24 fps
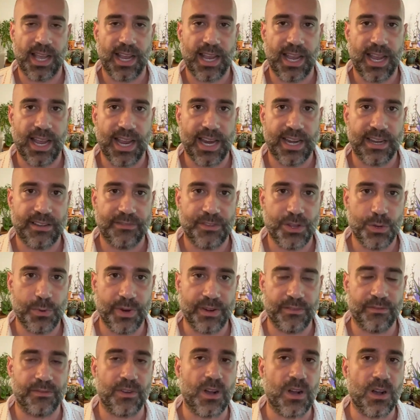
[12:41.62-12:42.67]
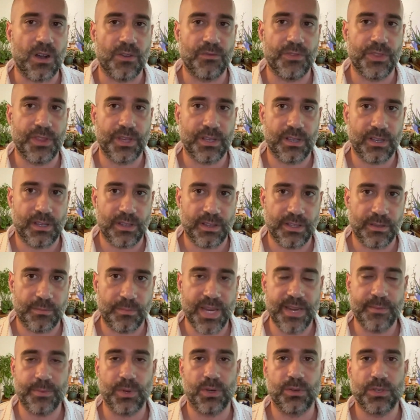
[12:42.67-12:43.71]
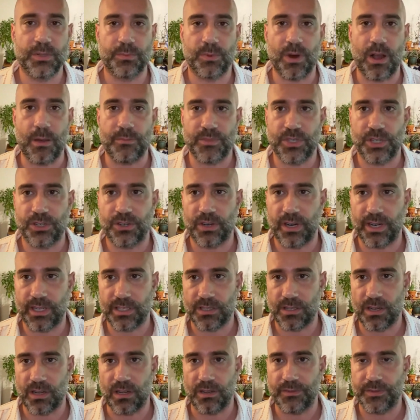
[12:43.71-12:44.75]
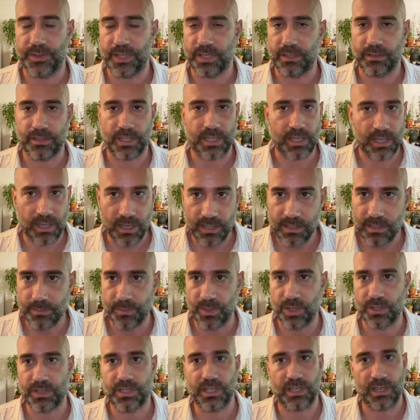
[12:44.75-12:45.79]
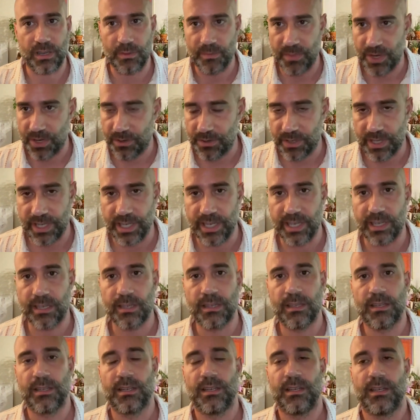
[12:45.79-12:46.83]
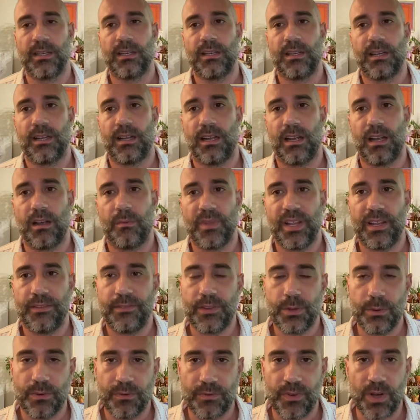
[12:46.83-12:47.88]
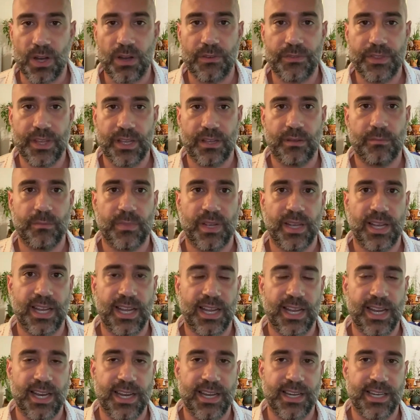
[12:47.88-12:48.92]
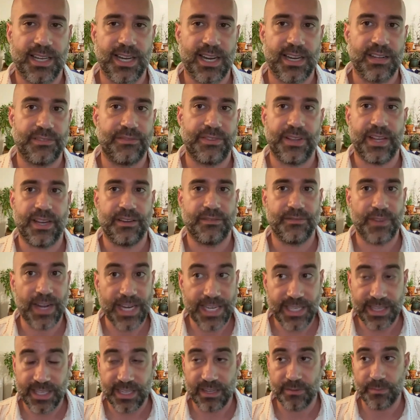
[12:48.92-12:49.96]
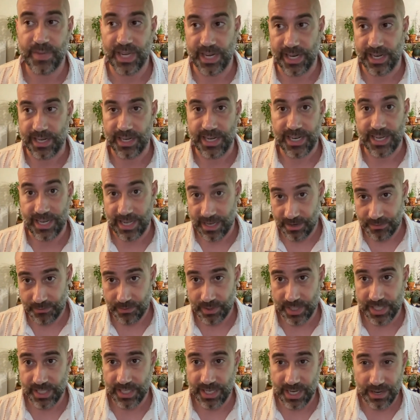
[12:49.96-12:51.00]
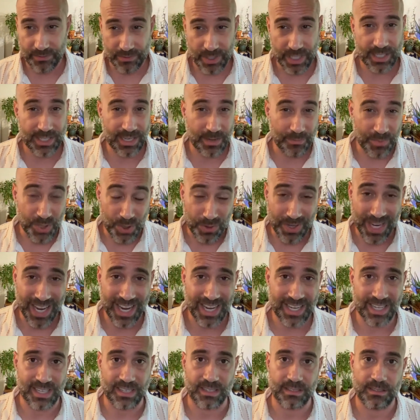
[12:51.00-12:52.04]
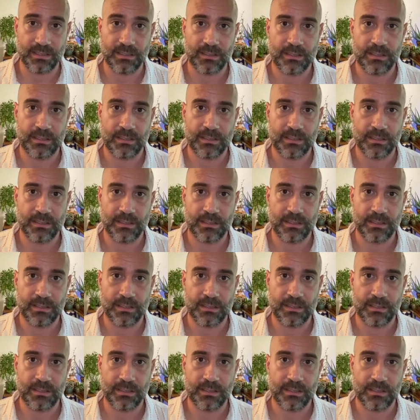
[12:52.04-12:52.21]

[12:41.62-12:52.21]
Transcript: And if you involve the people whose problems you're trying to solve, the customers, the community, if you involve them and kind of invite them in at every step you can,